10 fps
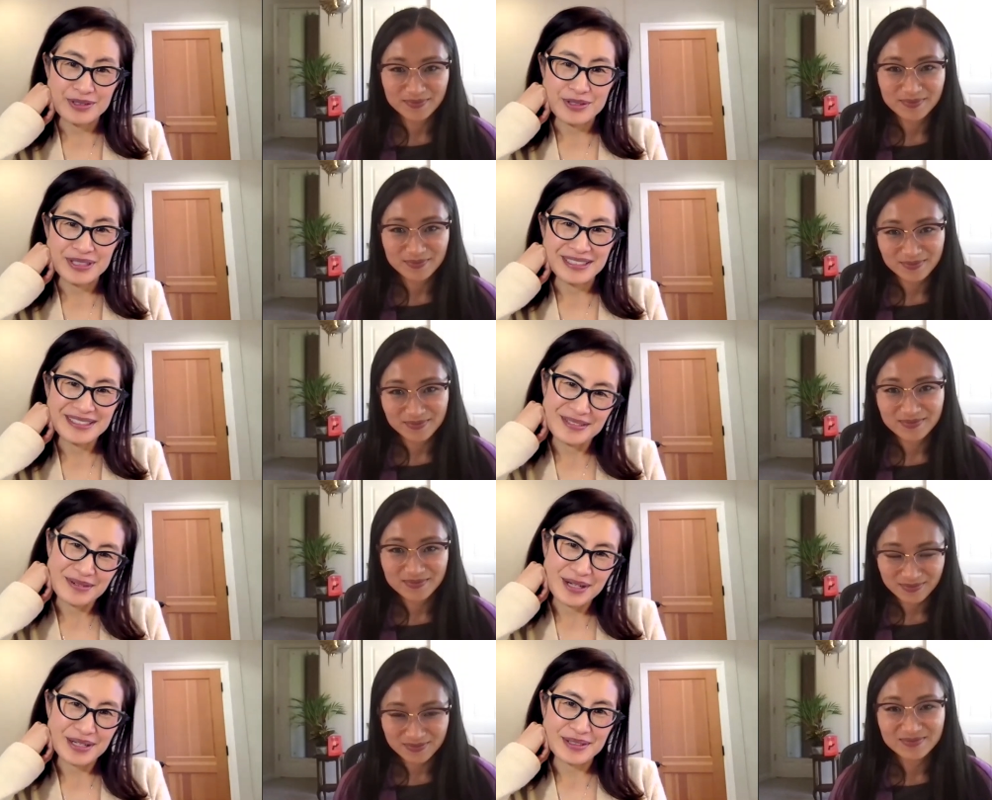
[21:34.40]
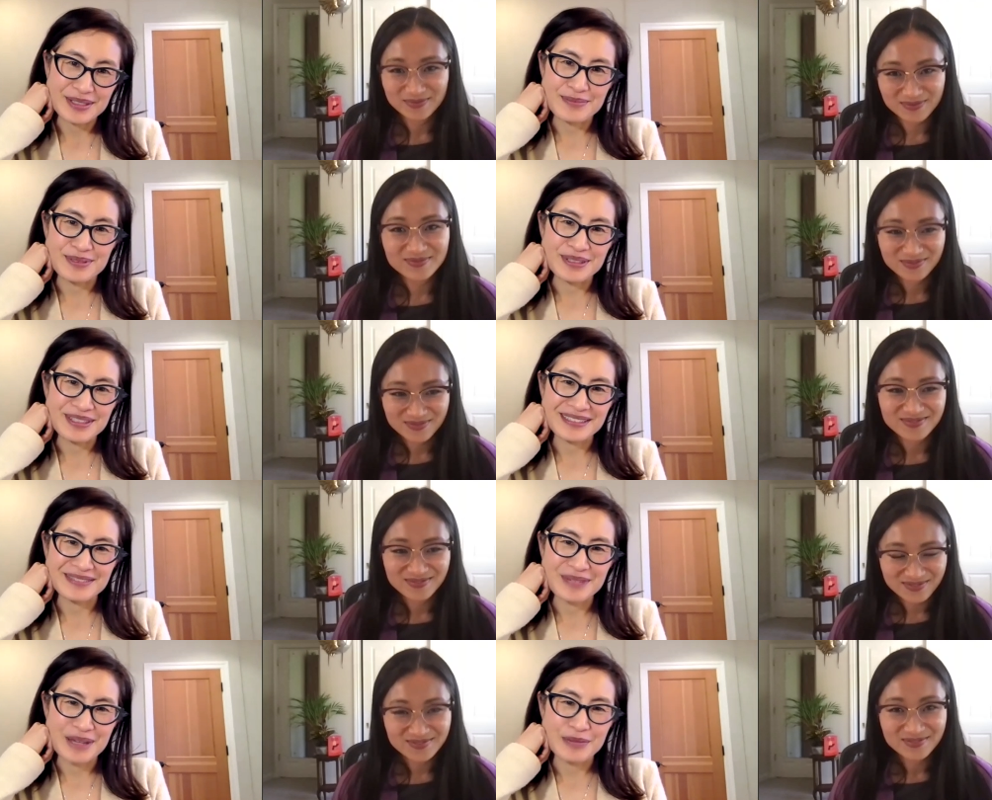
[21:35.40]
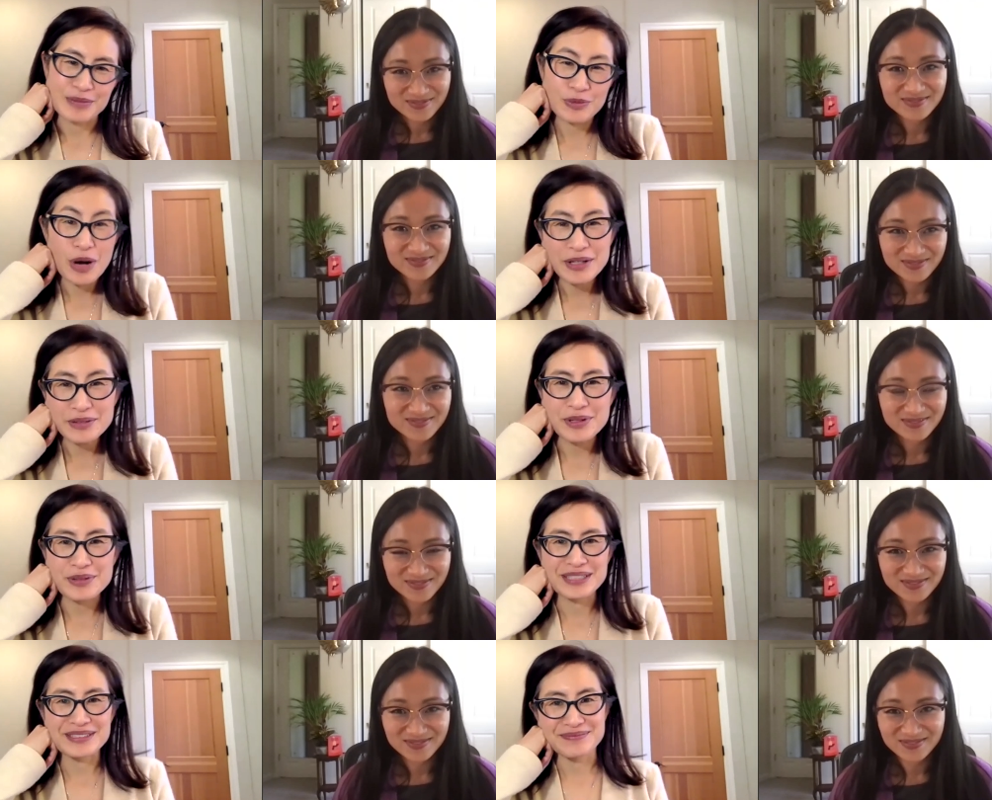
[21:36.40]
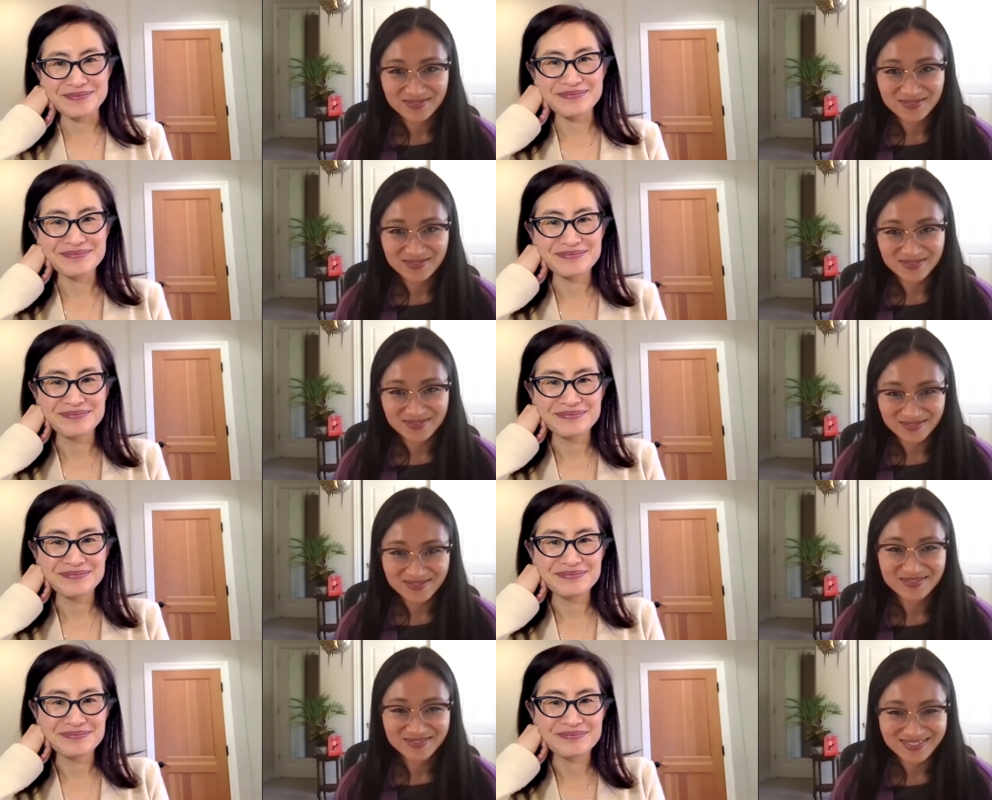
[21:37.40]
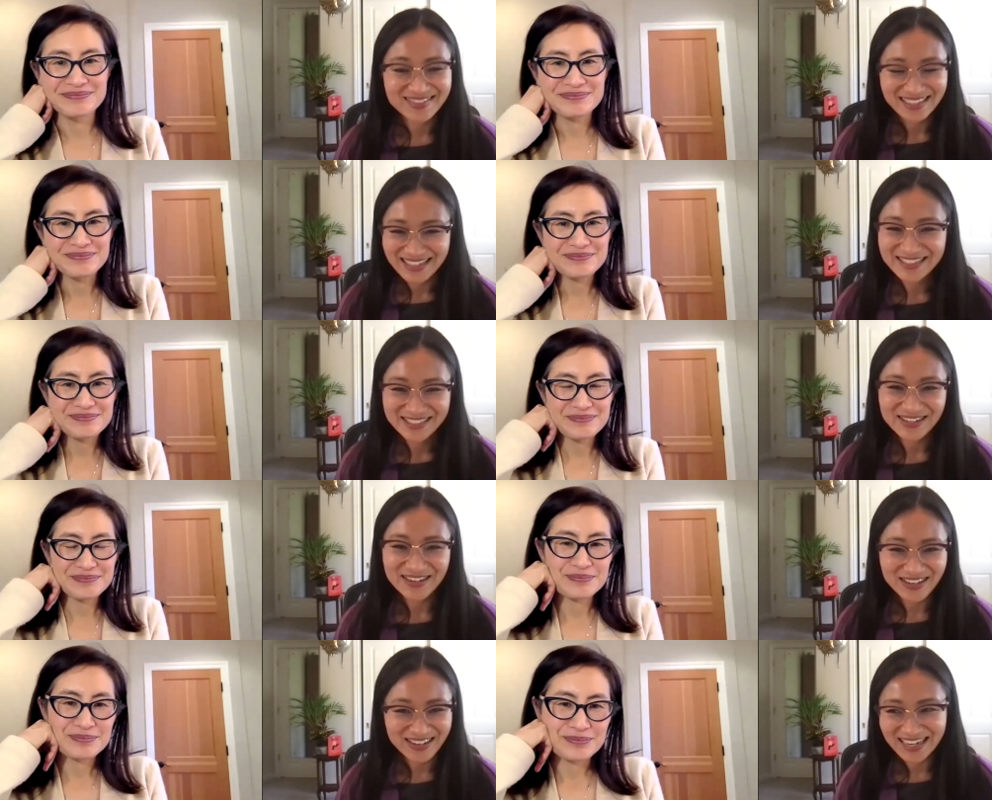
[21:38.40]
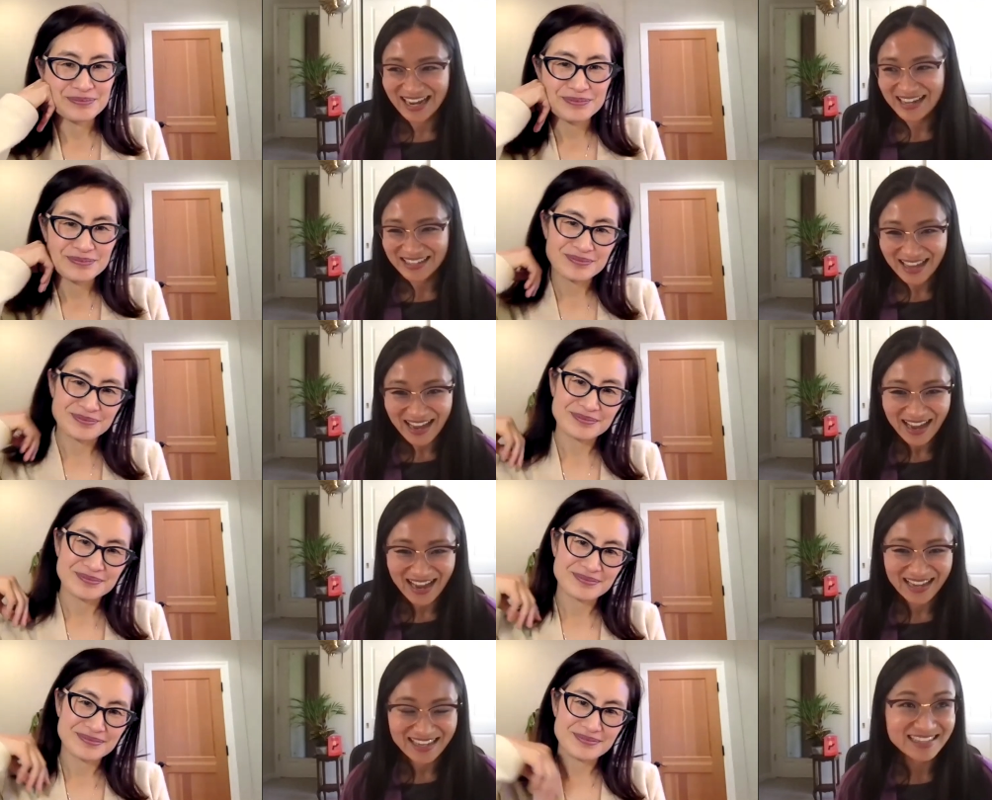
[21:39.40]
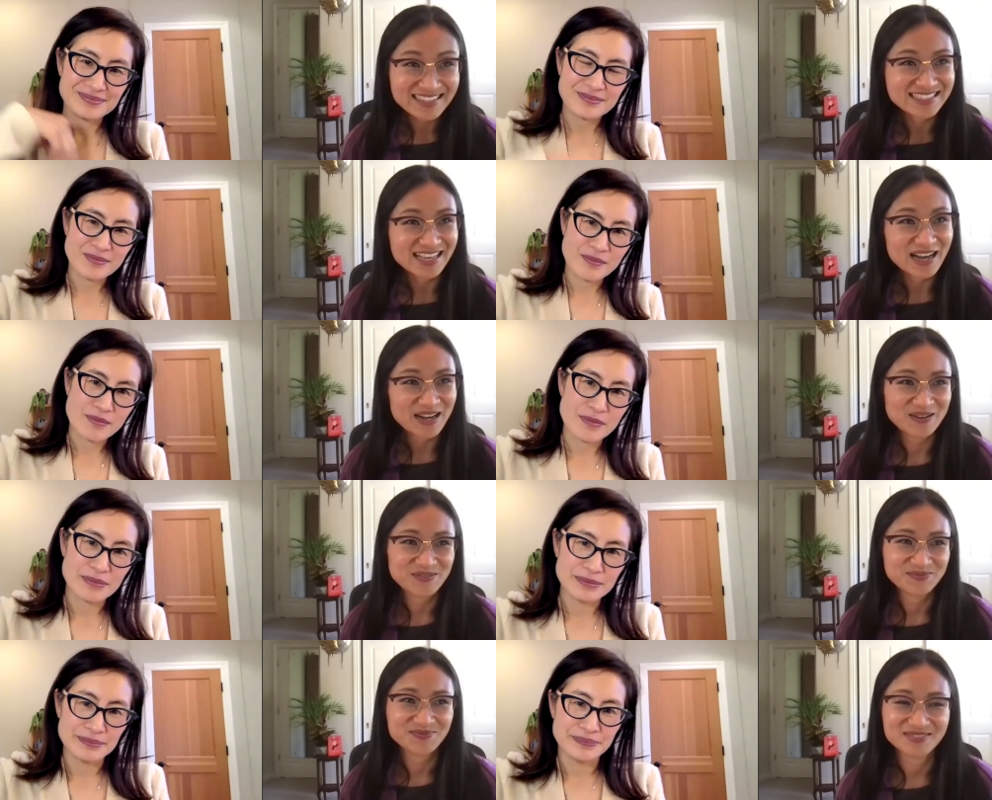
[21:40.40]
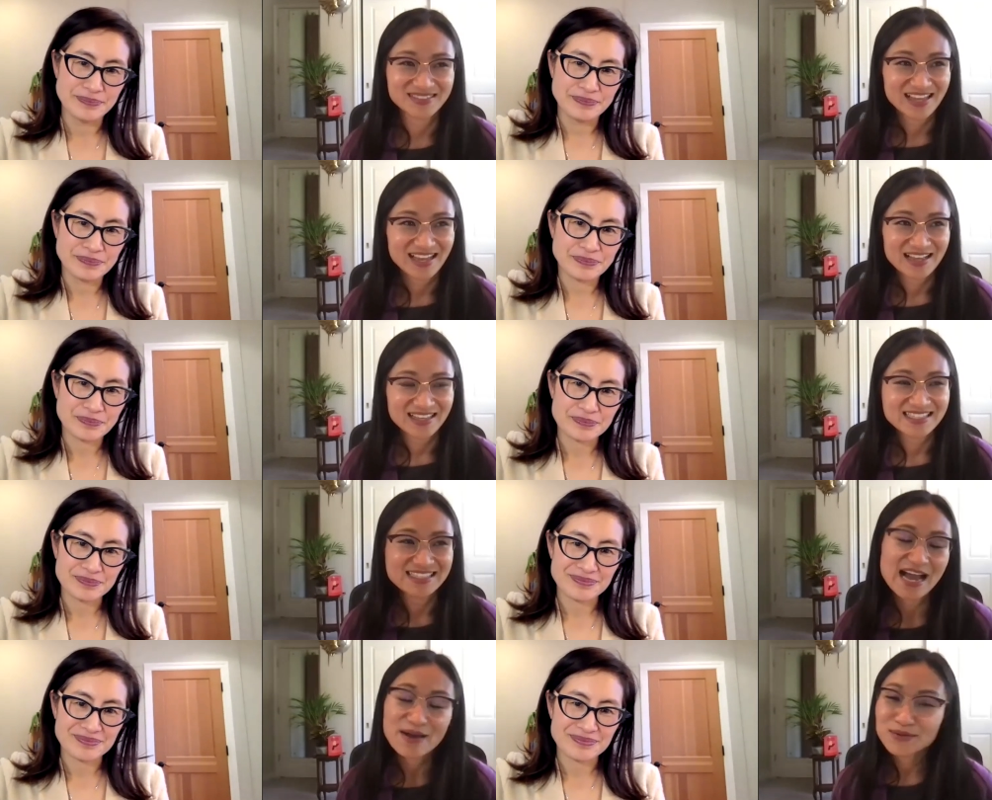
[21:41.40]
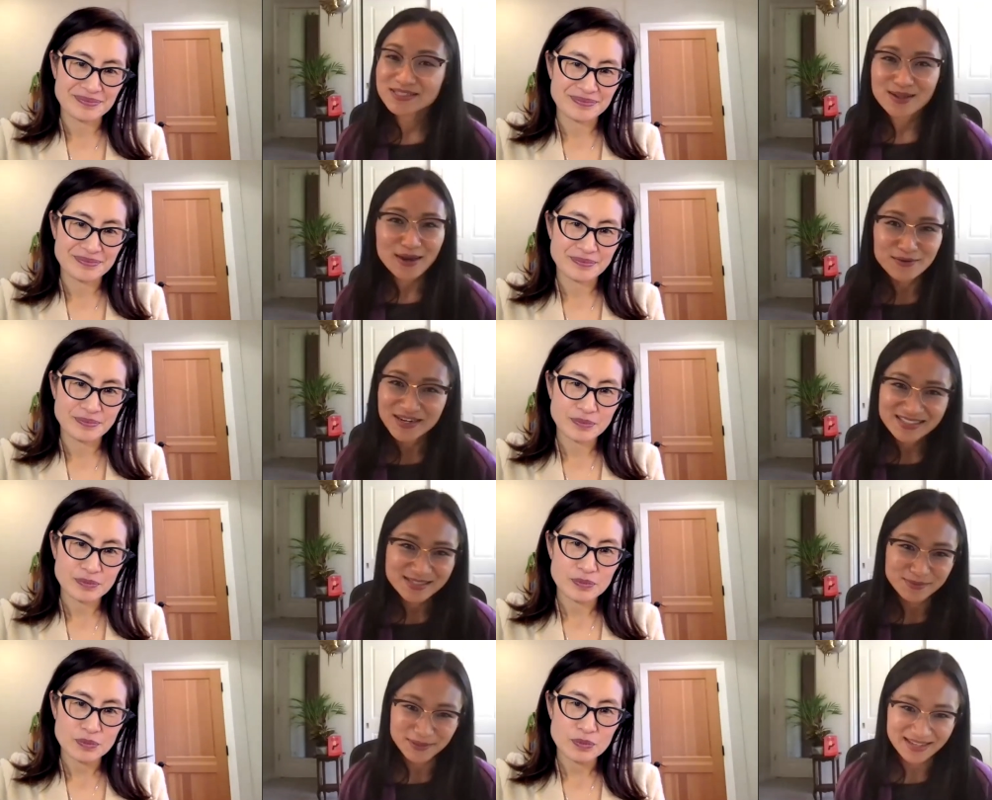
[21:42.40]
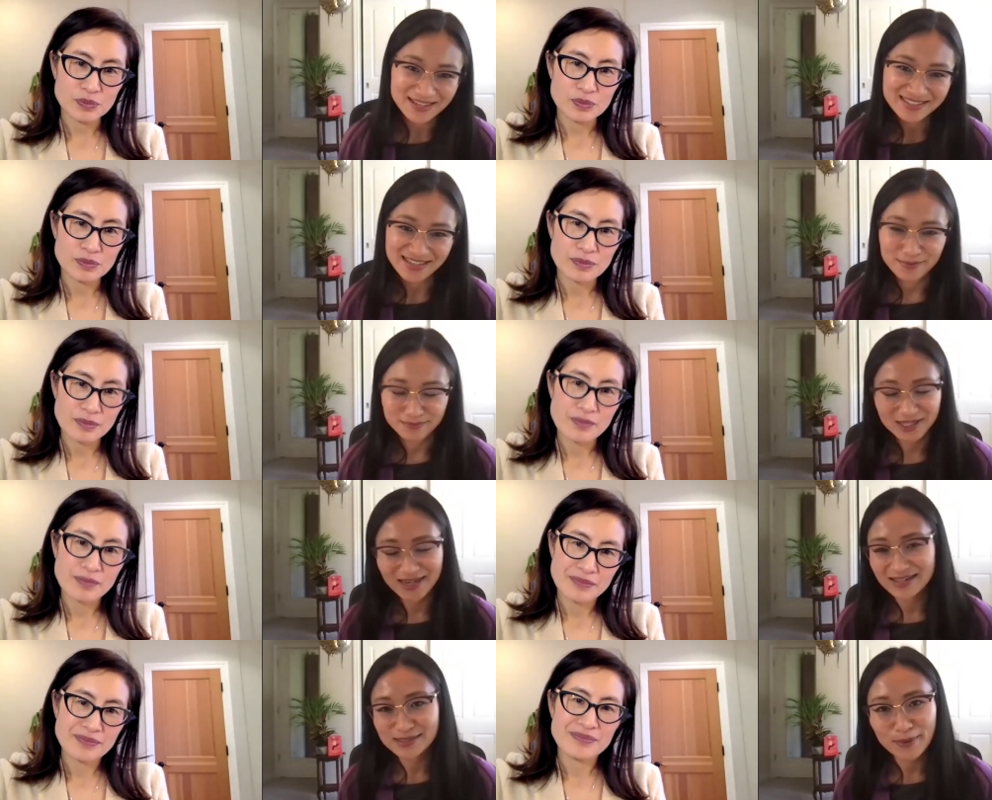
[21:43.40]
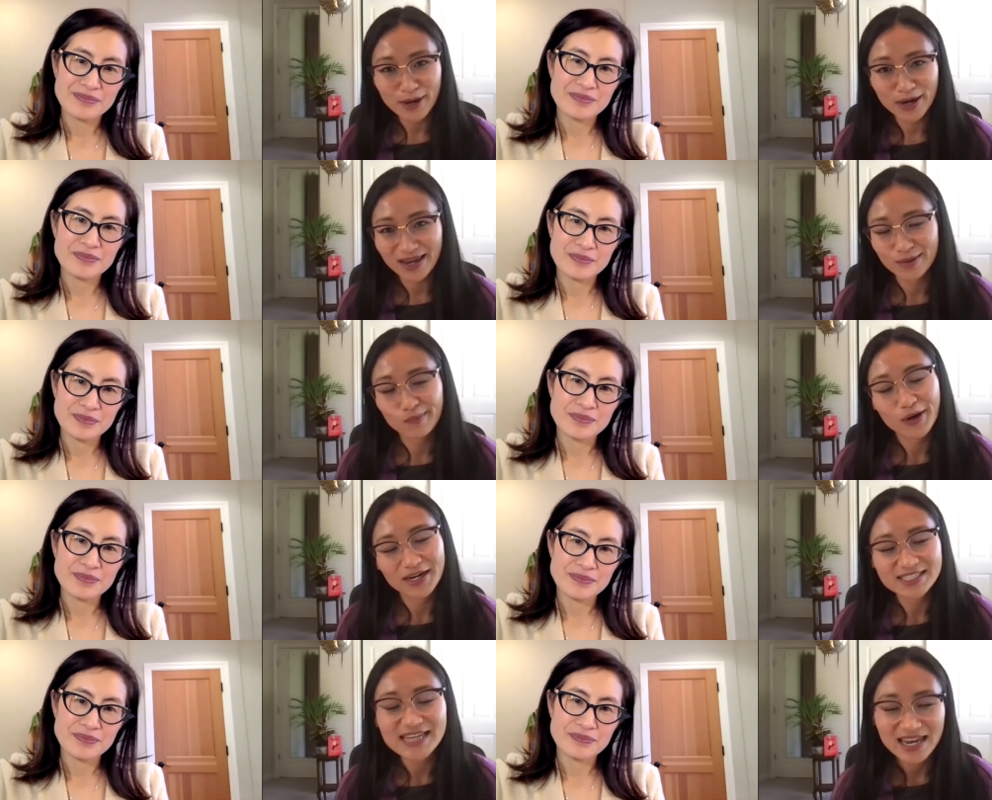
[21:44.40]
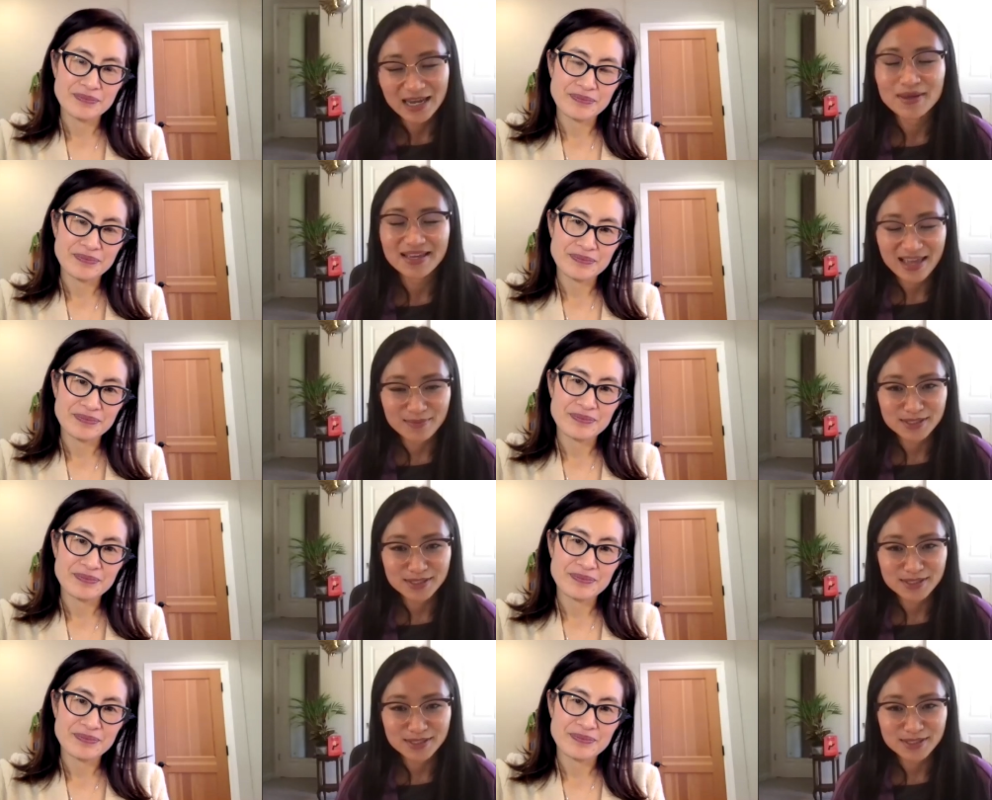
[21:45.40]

Speaker 1: journey to writing this book and, and why you wrote it. Sure. Yeah,
Speaker 2: I guess um, let's see, I was not raised Buddhist. I'm Chinese American, born in China, but came to